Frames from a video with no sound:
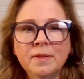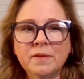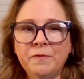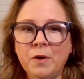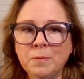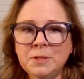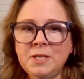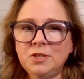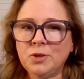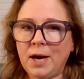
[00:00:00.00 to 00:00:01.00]
The
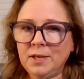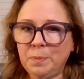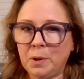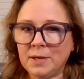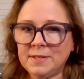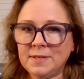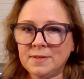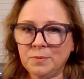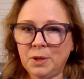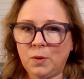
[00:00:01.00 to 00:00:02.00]
pharmacy tried to process
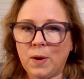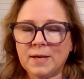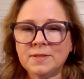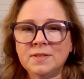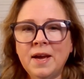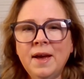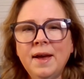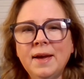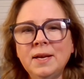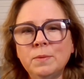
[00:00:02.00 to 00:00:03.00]
the request,
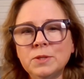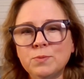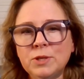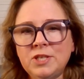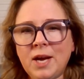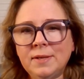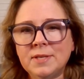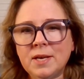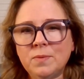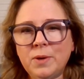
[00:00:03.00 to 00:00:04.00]
and it was
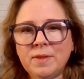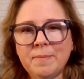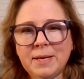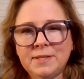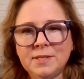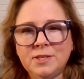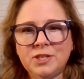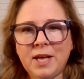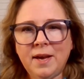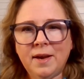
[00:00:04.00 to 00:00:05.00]
rejected with a message
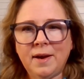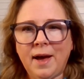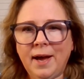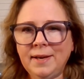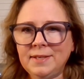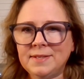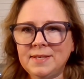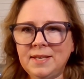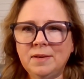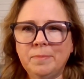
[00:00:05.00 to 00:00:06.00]
saying I'd
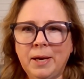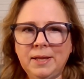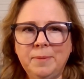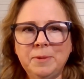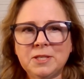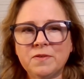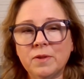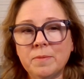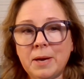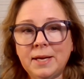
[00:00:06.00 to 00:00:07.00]
exceeded my limits
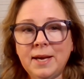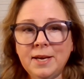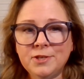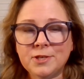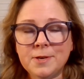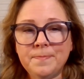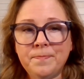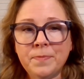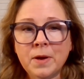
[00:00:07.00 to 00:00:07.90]
for the medication.